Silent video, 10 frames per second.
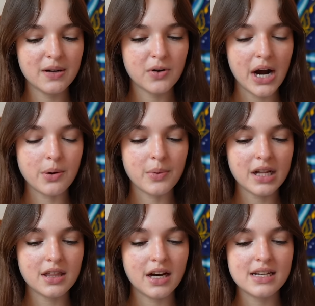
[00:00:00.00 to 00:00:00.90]
24-hour
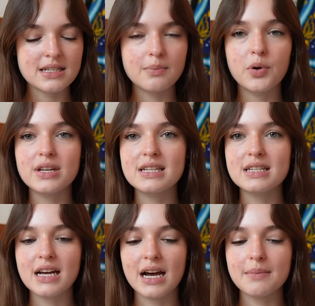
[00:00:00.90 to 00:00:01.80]
readathon at some point in
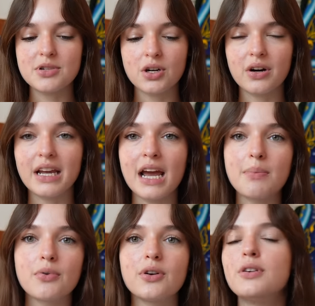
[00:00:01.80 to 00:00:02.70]
time during
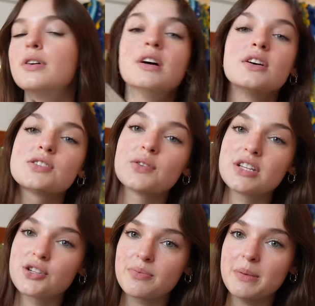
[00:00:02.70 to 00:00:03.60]
April, so
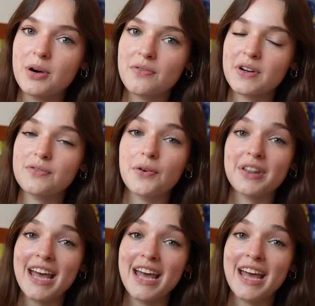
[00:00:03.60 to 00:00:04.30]
this should be perfect for